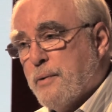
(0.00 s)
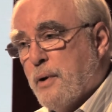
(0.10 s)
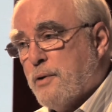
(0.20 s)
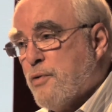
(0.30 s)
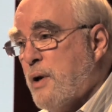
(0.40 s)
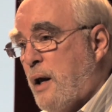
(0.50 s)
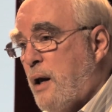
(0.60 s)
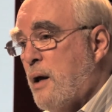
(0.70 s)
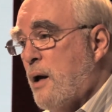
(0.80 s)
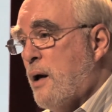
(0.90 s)
treaty,
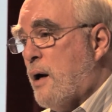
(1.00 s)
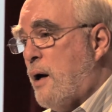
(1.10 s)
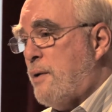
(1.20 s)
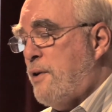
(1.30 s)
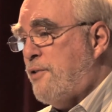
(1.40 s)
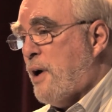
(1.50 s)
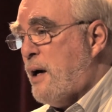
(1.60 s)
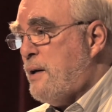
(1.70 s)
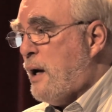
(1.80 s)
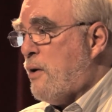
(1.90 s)

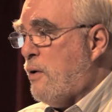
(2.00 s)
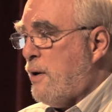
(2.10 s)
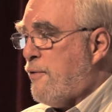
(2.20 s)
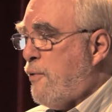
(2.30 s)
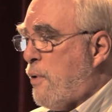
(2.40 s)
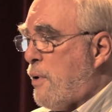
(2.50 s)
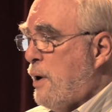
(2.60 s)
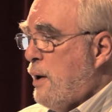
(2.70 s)
designed not only for